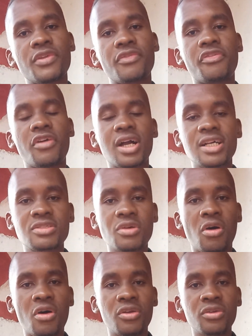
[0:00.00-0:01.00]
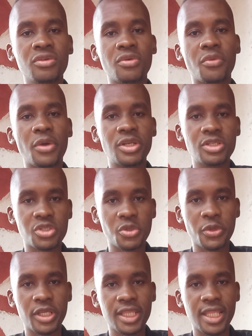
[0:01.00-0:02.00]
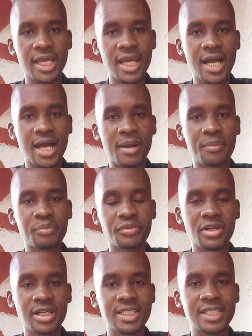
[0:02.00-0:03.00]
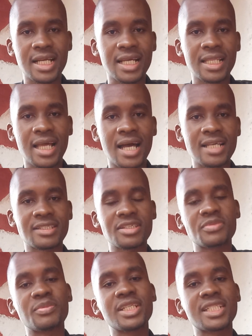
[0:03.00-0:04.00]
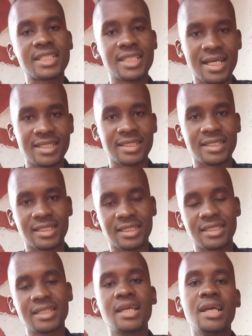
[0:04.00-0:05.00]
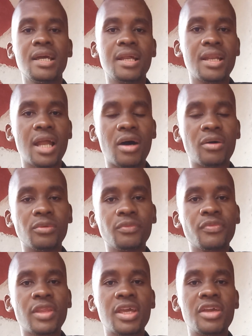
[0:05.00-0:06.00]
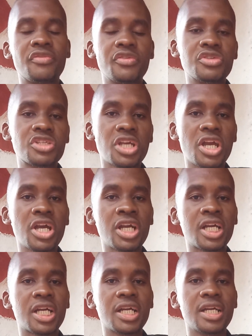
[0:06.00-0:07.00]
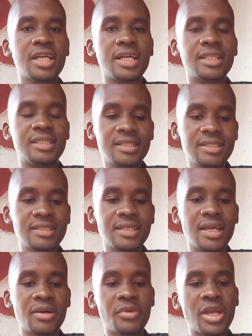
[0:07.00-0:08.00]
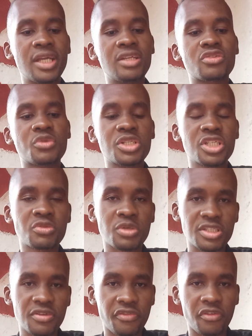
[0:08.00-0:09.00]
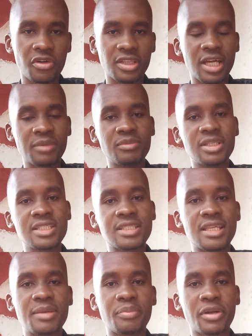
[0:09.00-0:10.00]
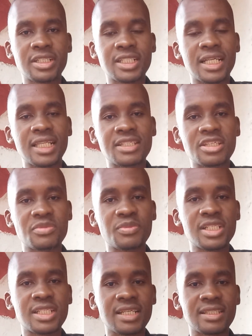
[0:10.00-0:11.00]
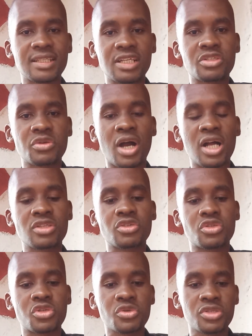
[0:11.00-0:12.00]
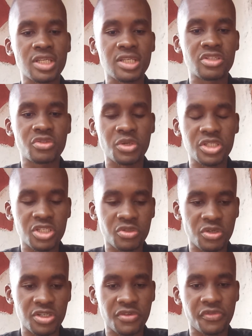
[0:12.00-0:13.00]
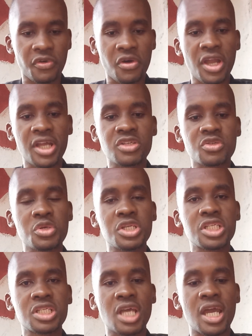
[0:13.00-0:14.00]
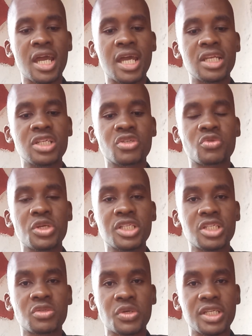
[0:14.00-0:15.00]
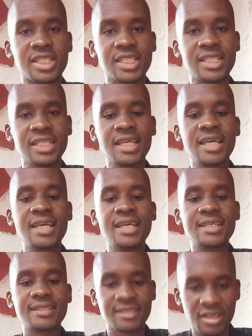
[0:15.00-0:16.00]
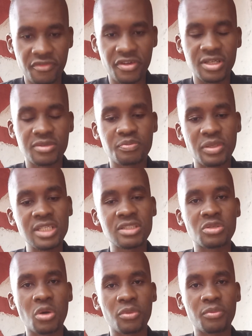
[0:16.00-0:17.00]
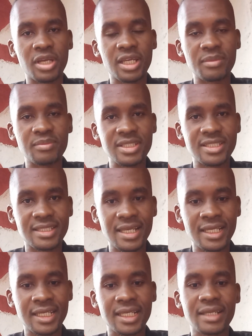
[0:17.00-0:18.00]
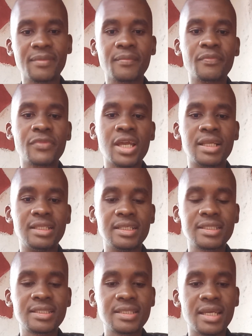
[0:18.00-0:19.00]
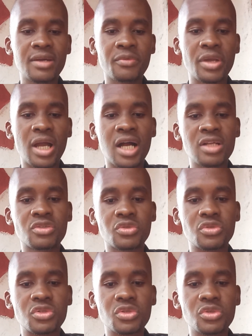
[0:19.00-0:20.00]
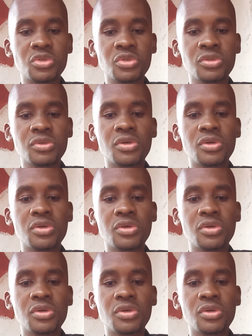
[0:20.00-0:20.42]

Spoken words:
focus on when doing their practical assessment tasks. Now, if you check this year, we are in 2024. That means the practical assessment task that you are to choose, it's 2024 and 2027. Please don't make a mistake. This year we are to do,